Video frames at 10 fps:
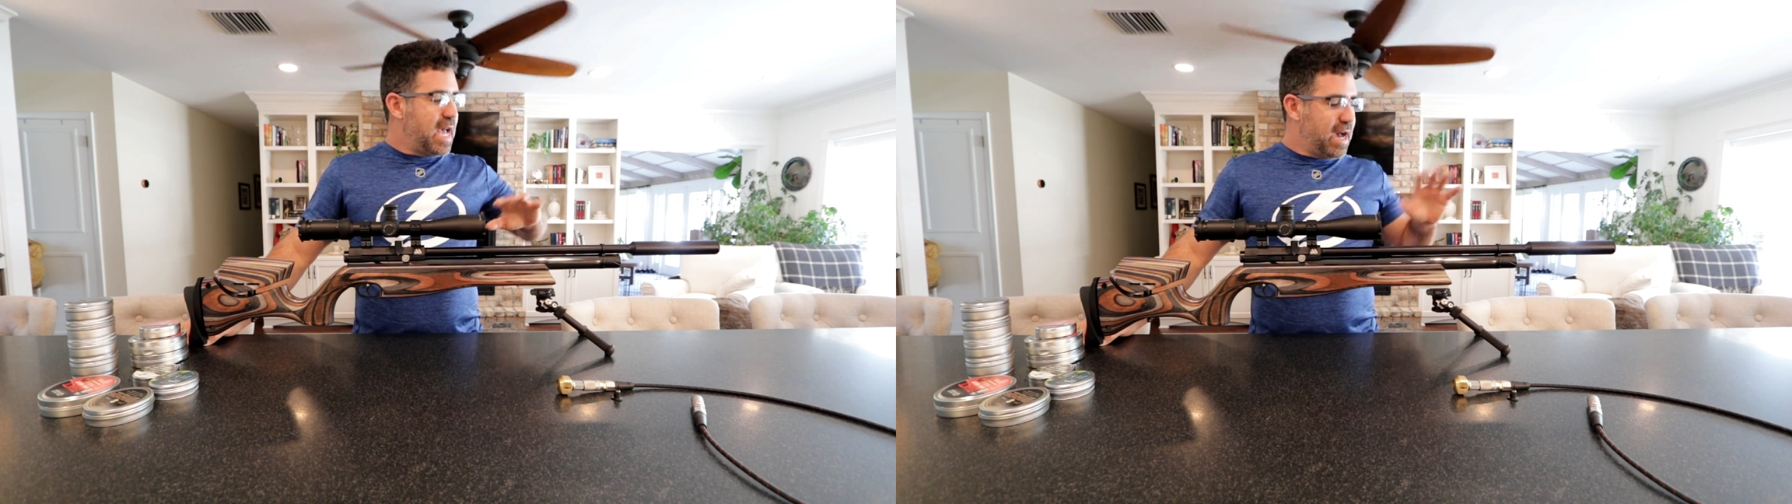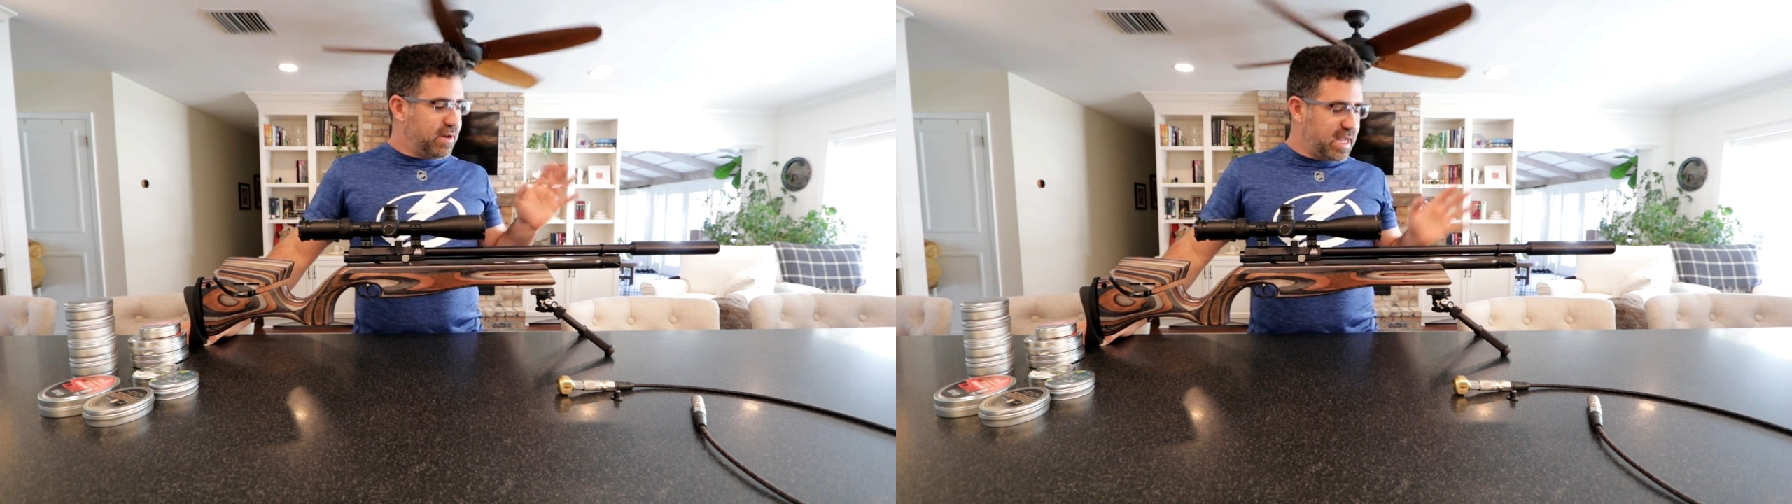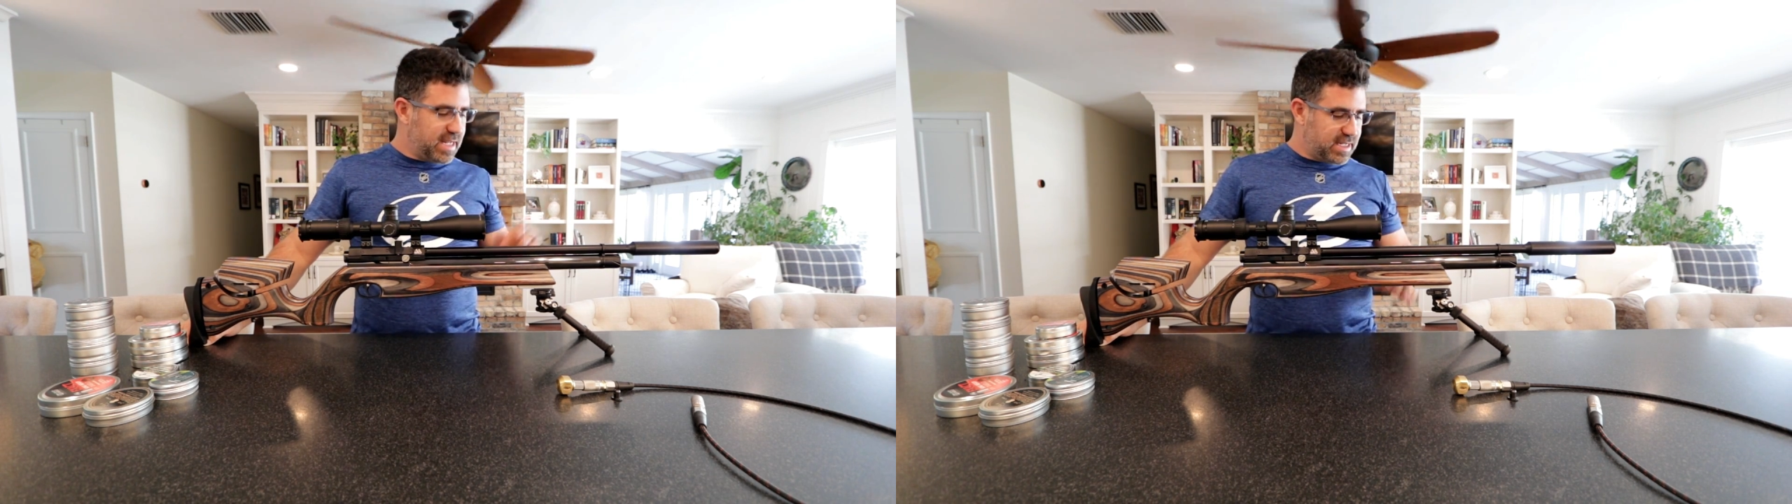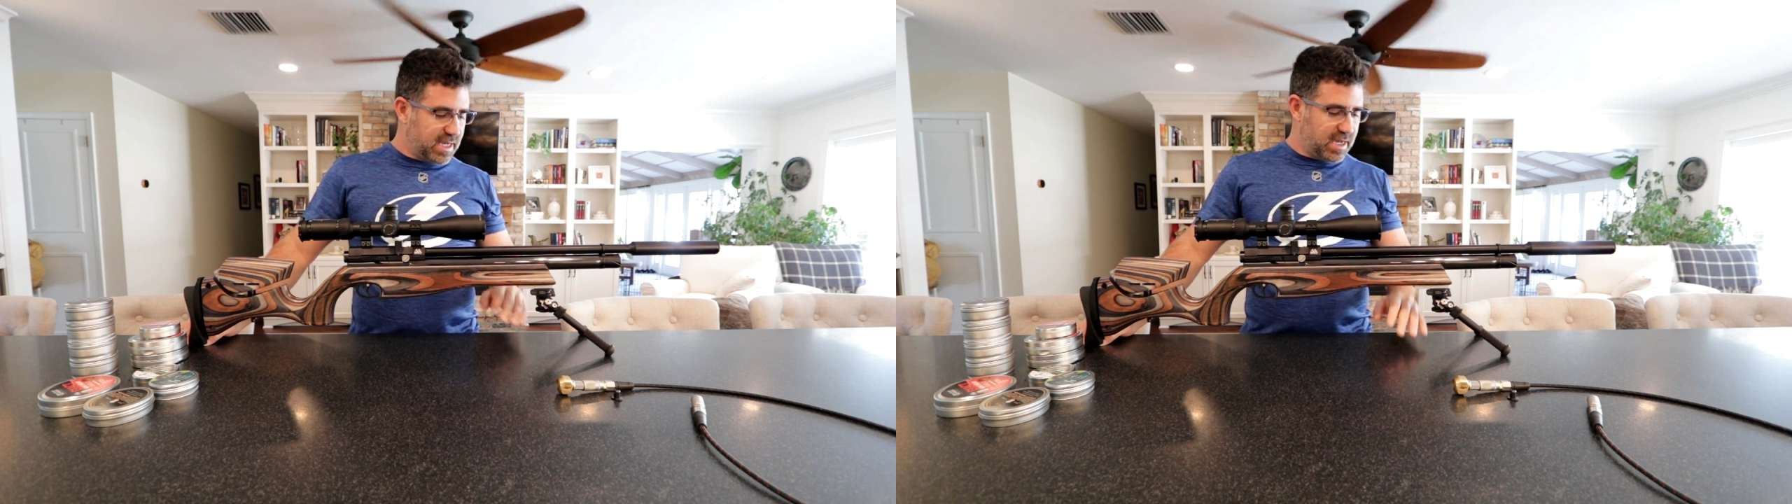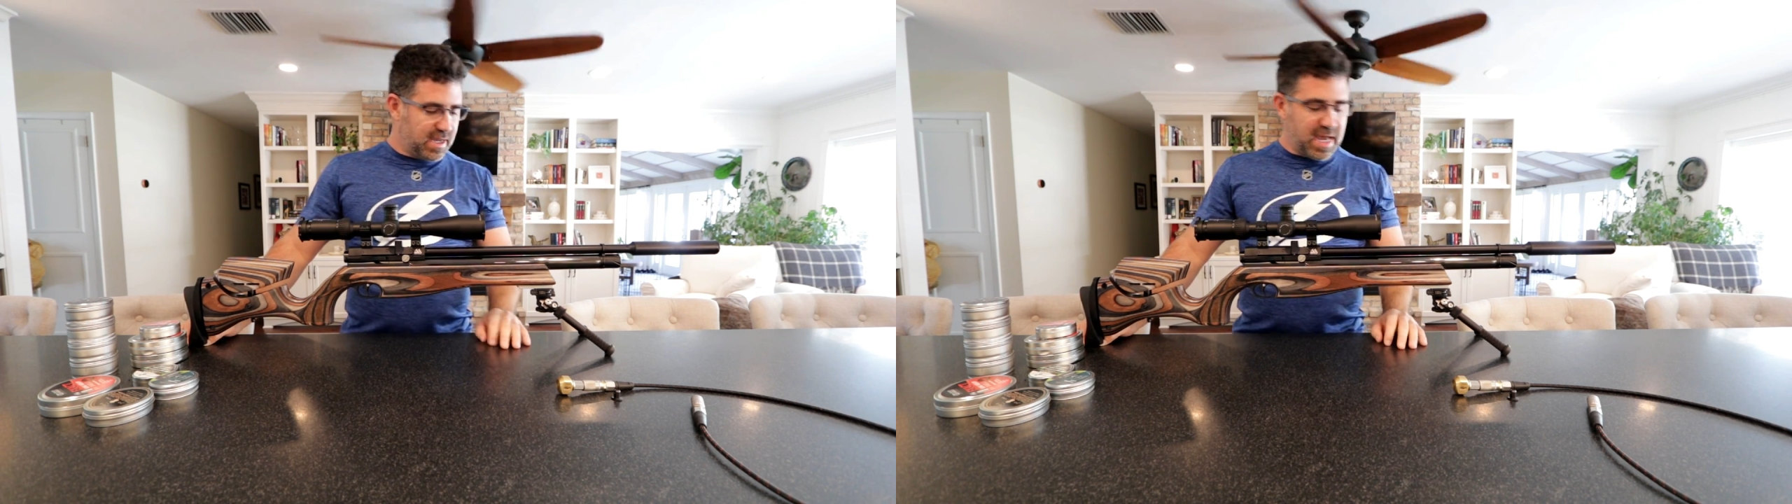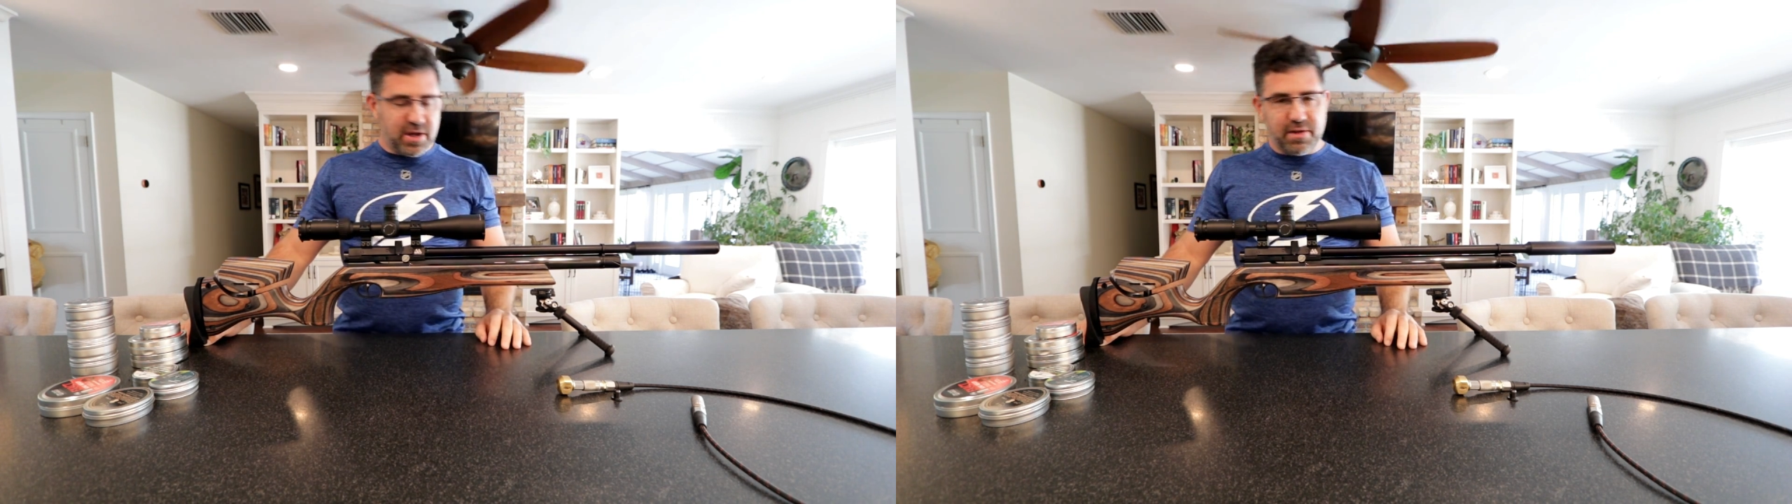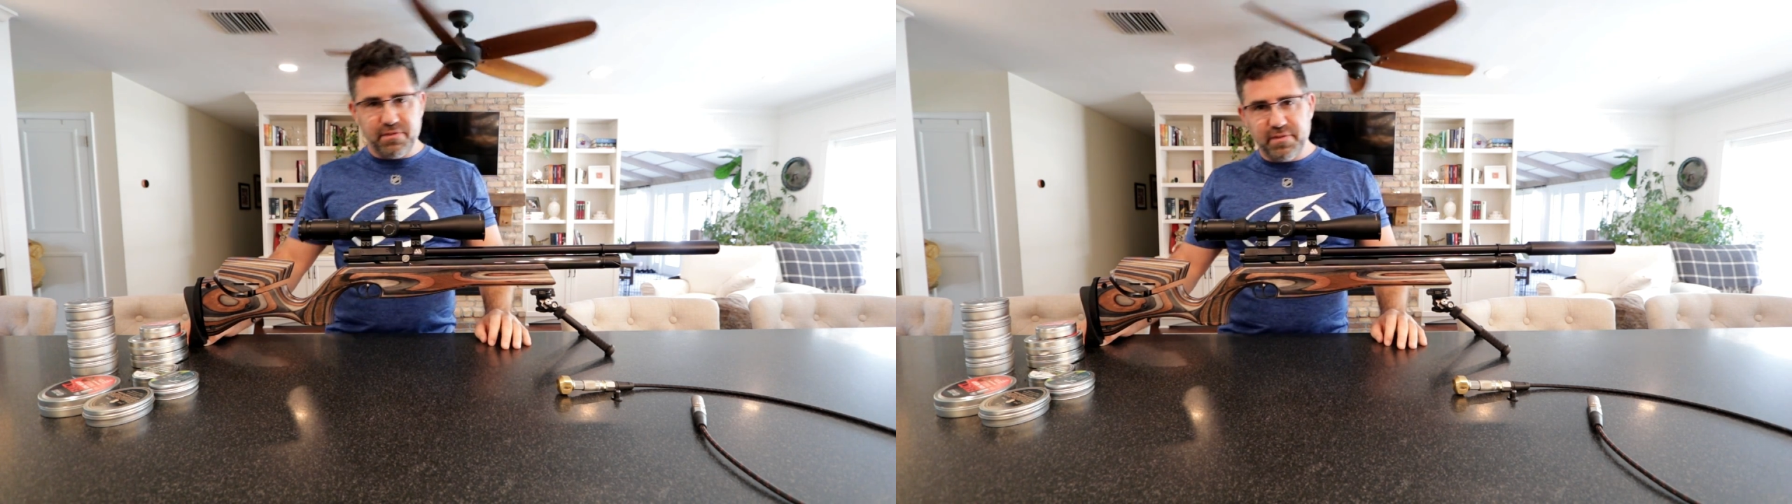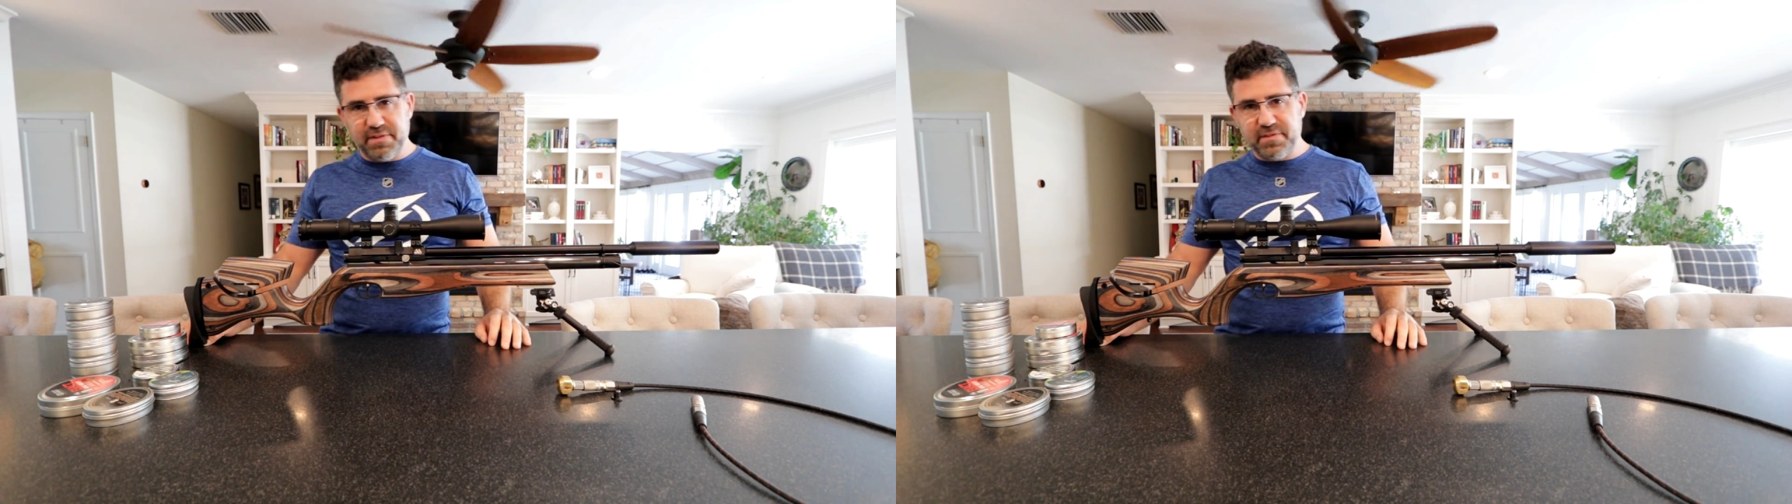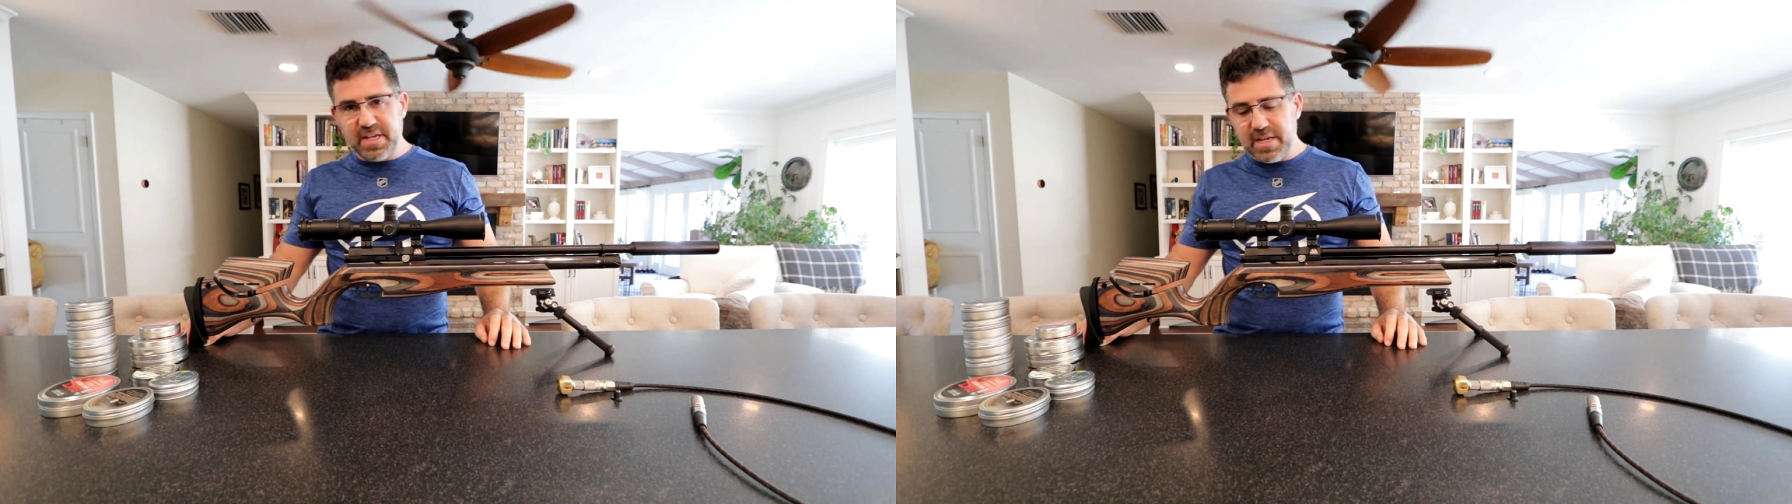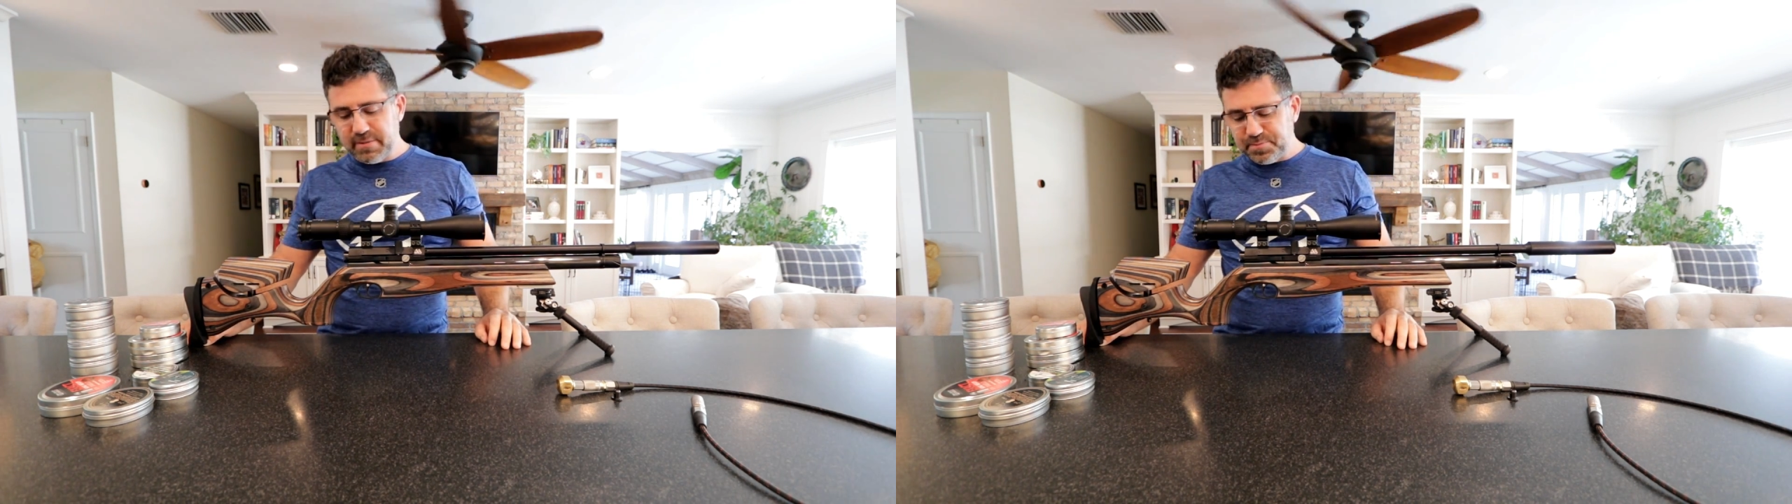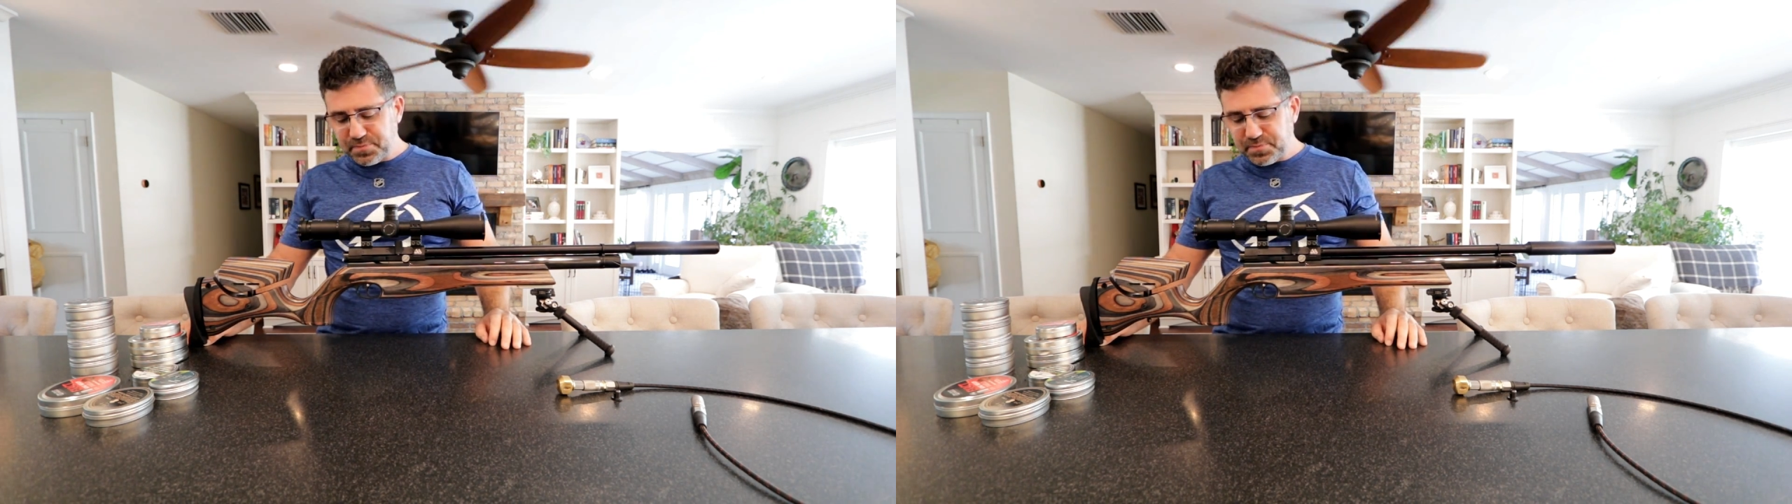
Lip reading: out at 50